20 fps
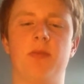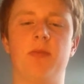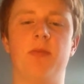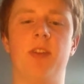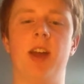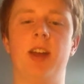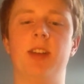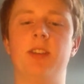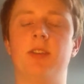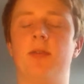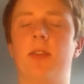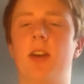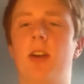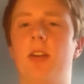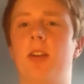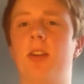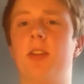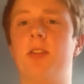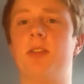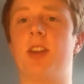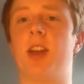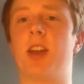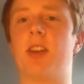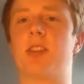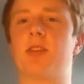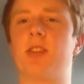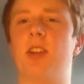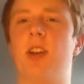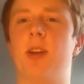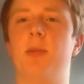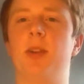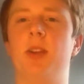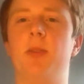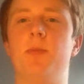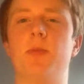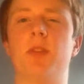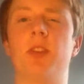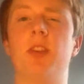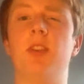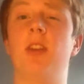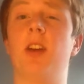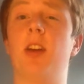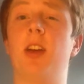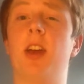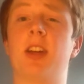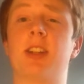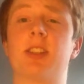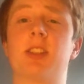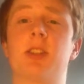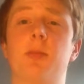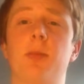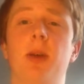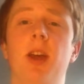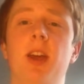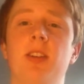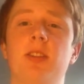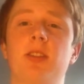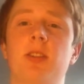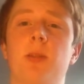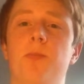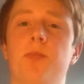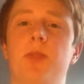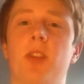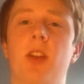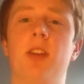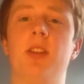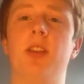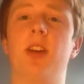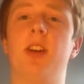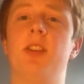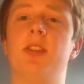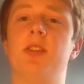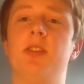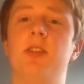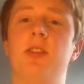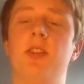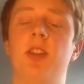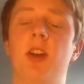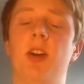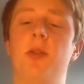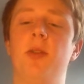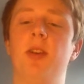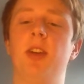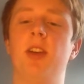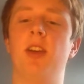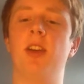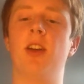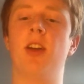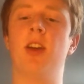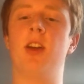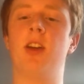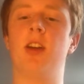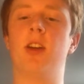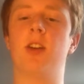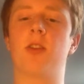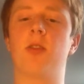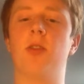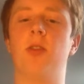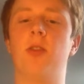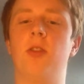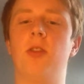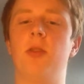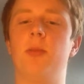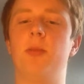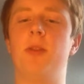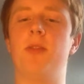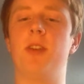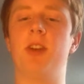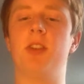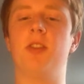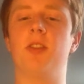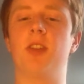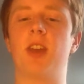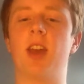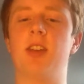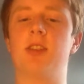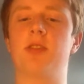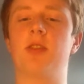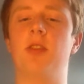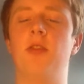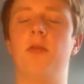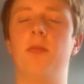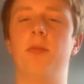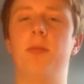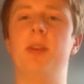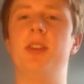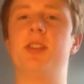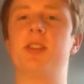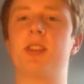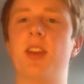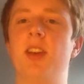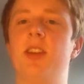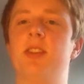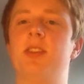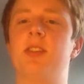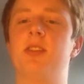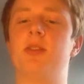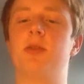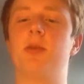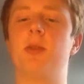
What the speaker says: That is a very odd texture. I mean, you expect a nice doughy core, but then you get sort of biscuits as